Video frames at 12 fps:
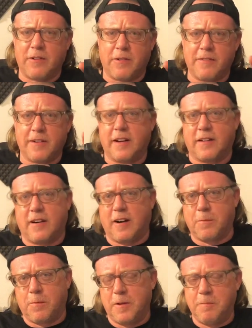where I'm going to
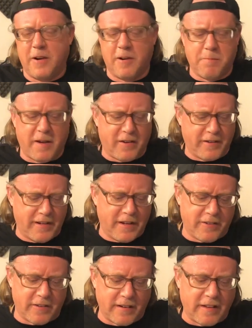carb one beer in bottle
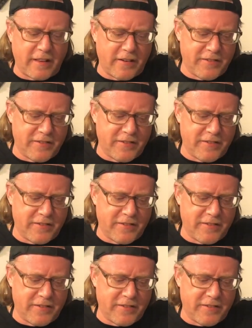condition or another